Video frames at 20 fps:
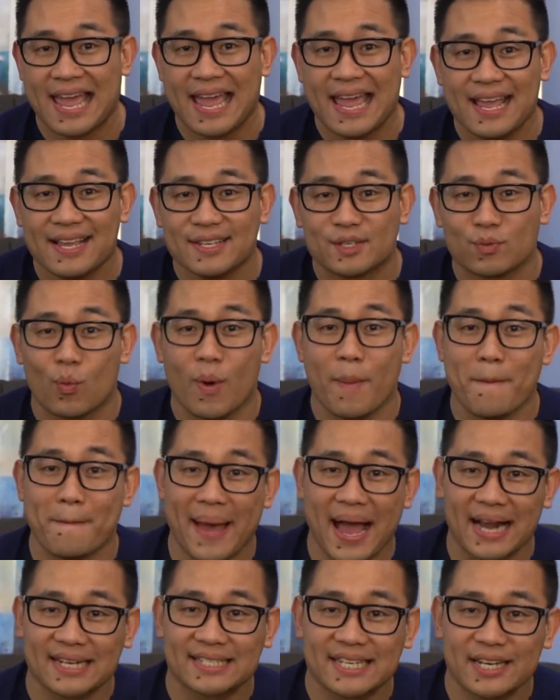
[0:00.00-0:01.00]
is when
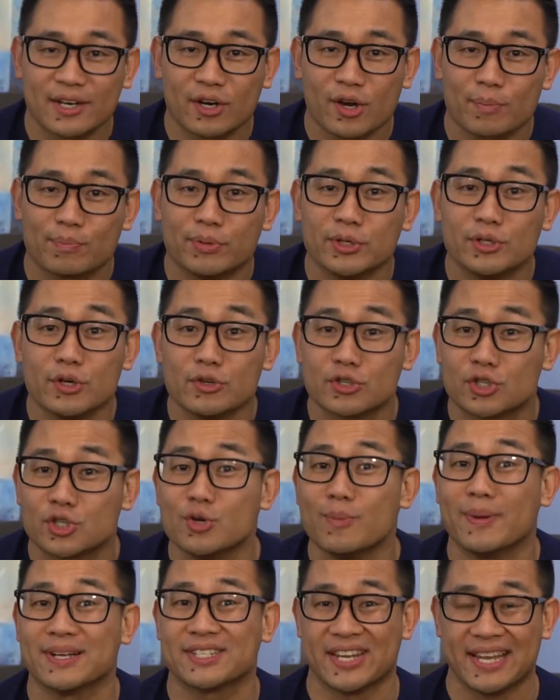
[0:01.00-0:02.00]
bacteria produce
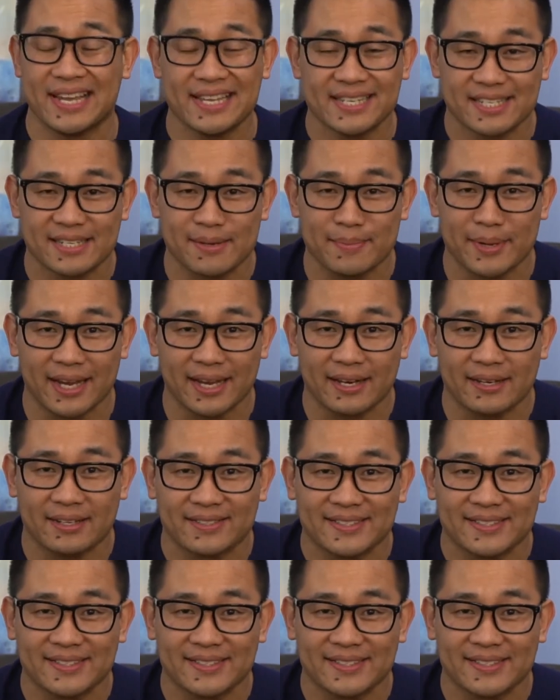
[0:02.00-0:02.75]
too much histamine.